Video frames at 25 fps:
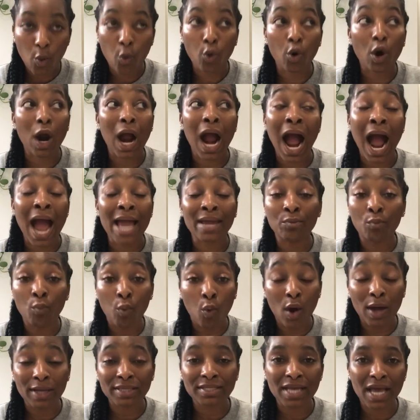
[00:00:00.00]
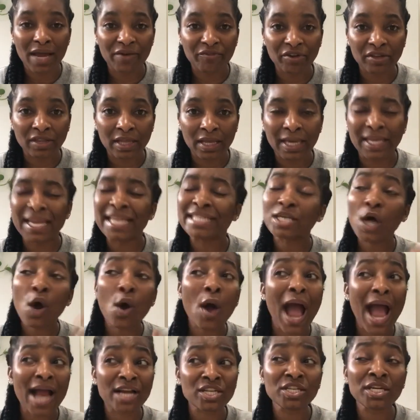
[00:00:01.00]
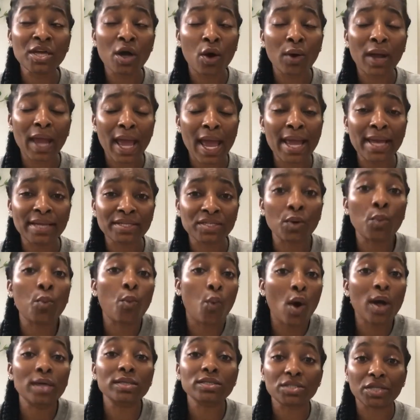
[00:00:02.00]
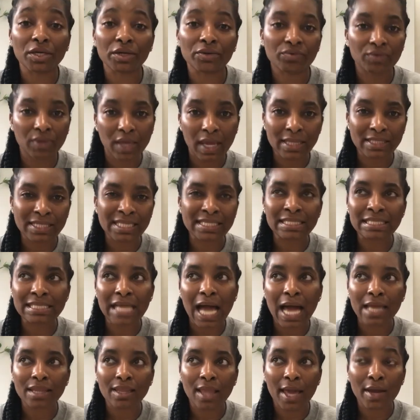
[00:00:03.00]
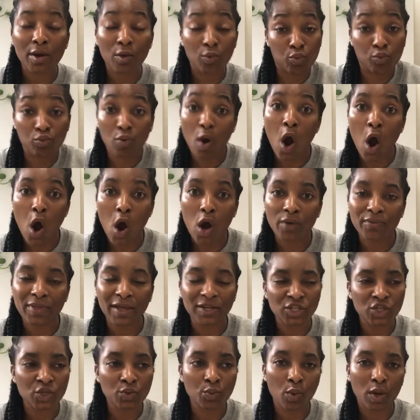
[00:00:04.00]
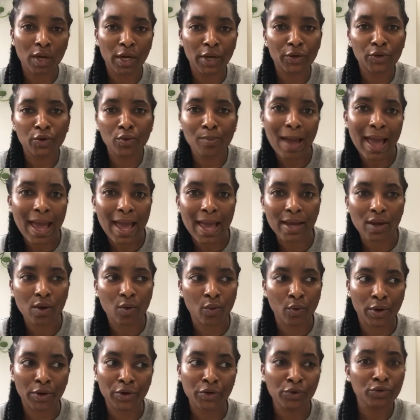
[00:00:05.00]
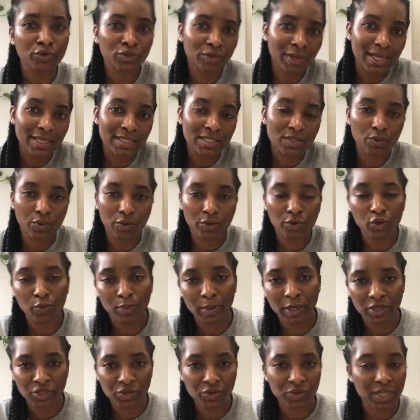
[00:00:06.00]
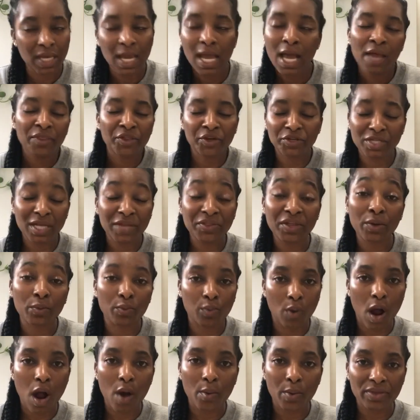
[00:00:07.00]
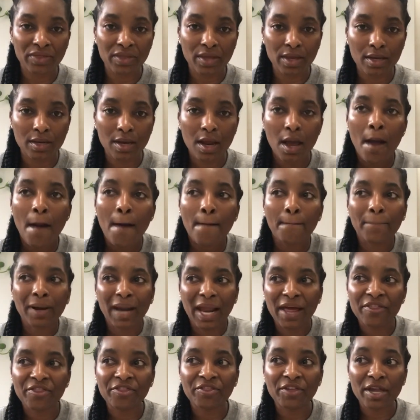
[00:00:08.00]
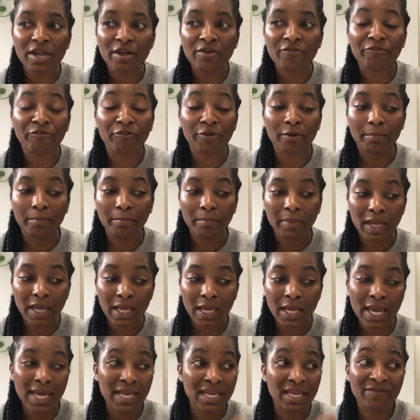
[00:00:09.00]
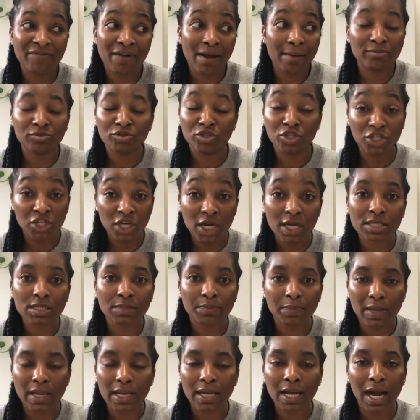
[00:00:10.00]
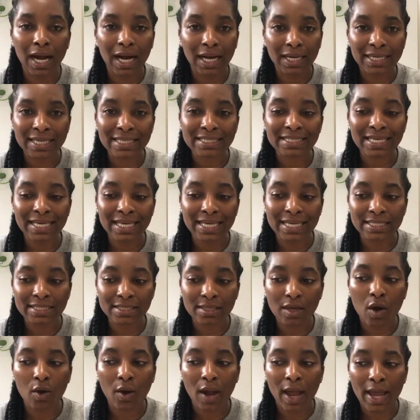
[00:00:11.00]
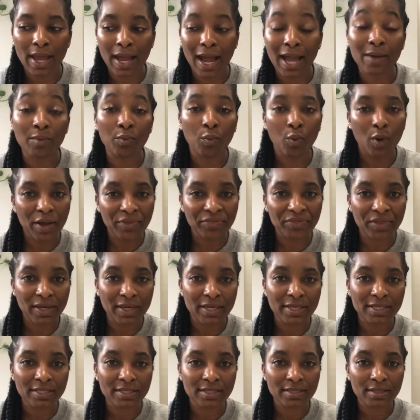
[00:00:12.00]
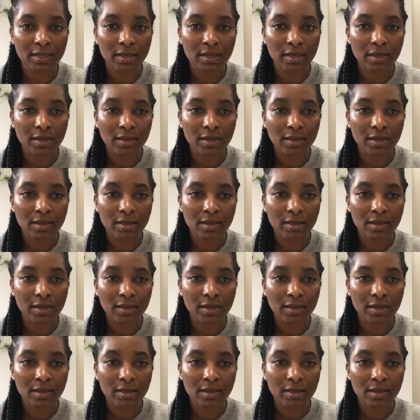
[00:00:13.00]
or I want everything. And it's actually okay to want certain things. It's not like wrong that you want a new bag or a new dress or a new pair of shoes. There's nothing wrong with it. But I think for me, and if I'm just being honest, it's okay, I want this,